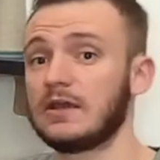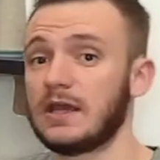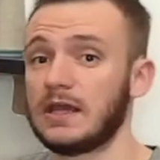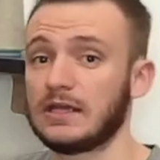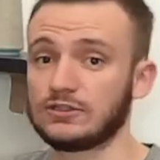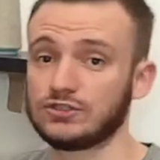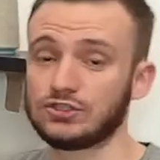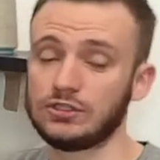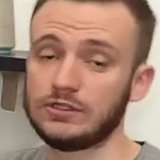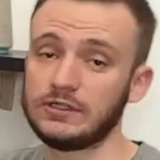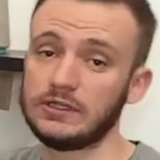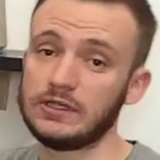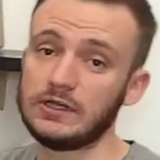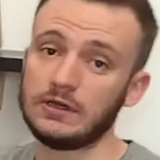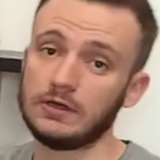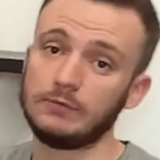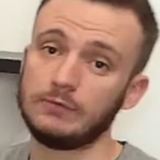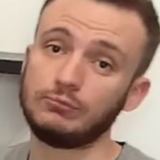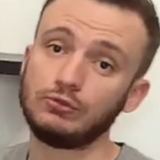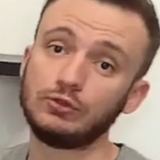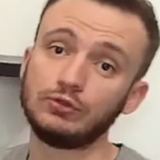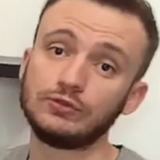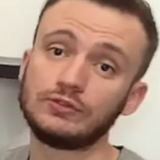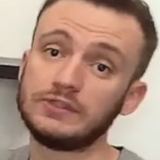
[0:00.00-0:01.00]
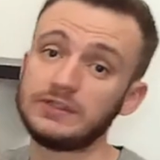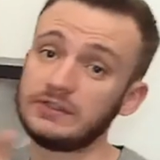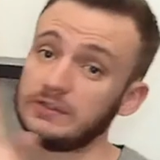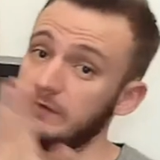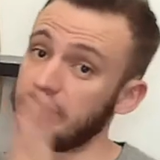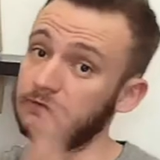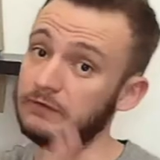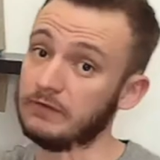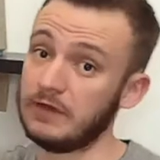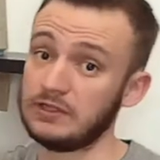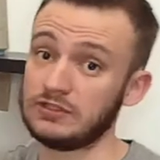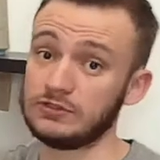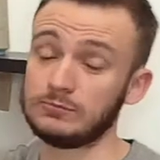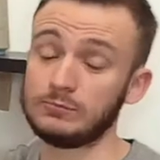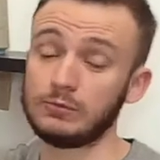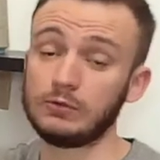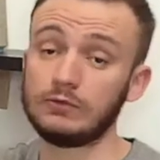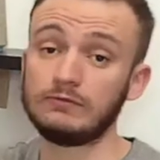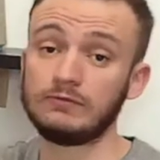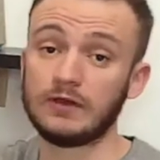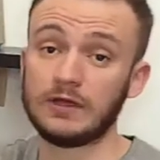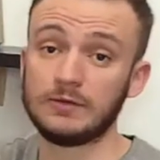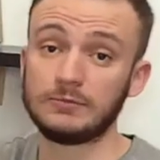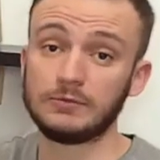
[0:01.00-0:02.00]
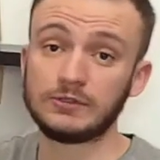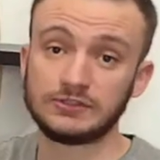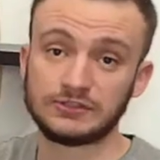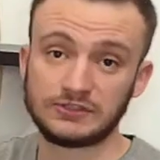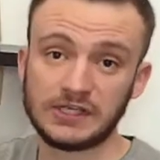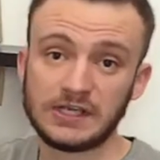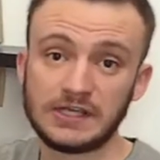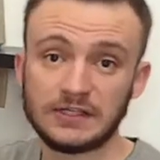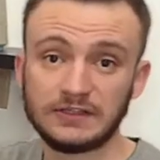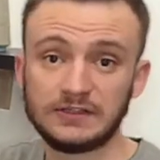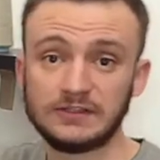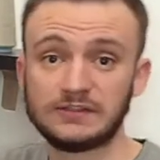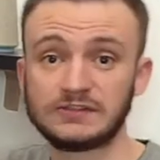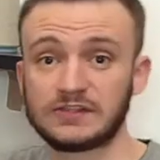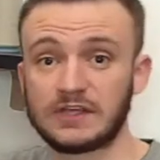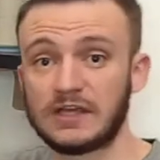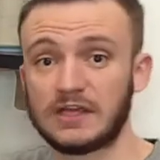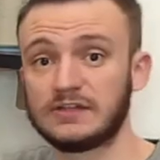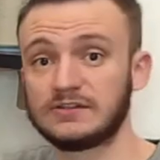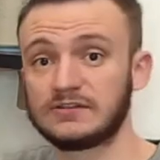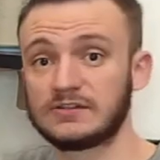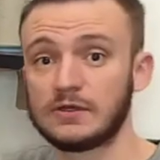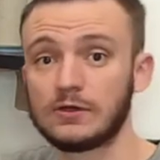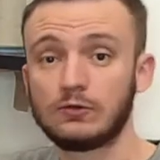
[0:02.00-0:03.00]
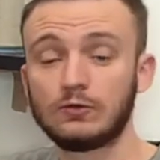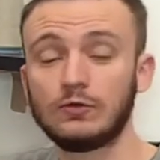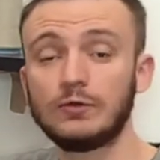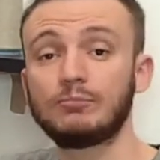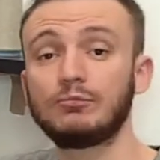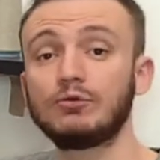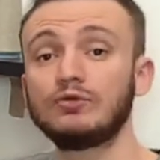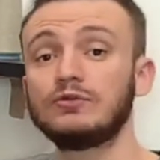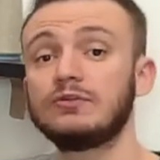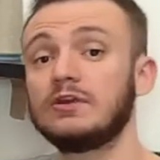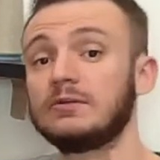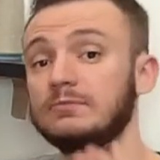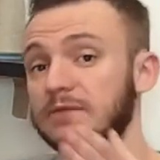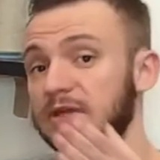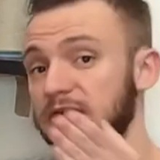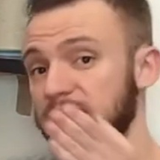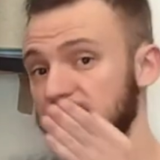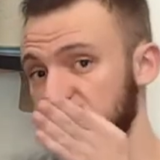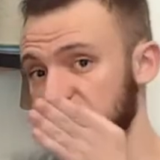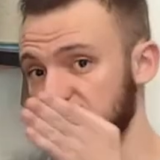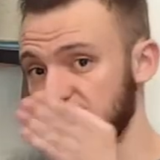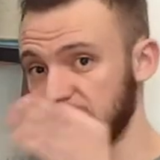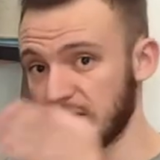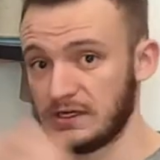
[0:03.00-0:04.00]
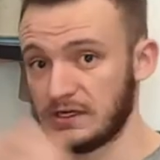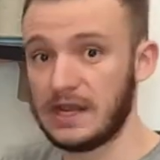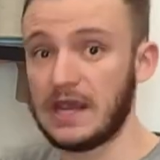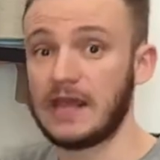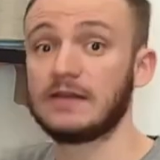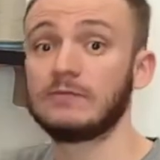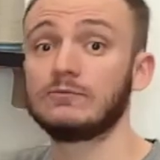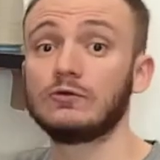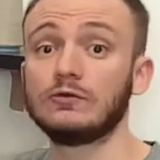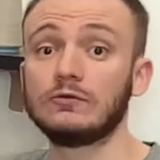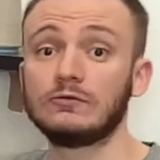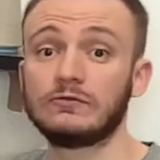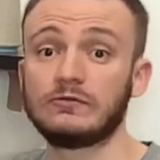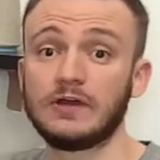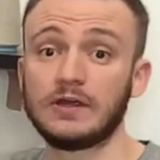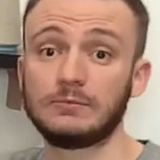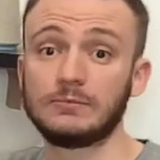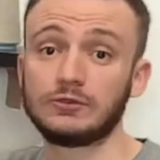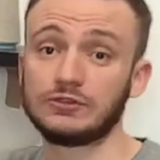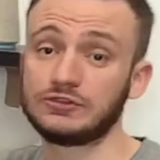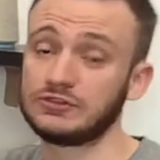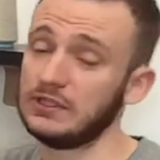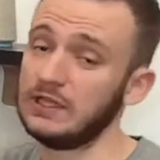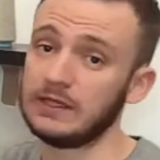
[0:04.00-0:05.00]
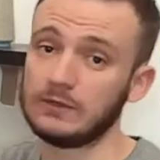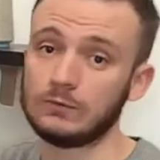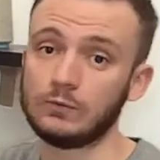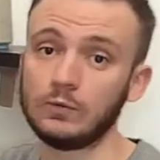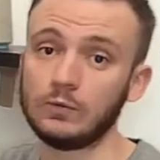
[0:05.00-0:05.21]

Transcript: actually are put in the vegetable fibers. In this case, we put them in the animal fibers like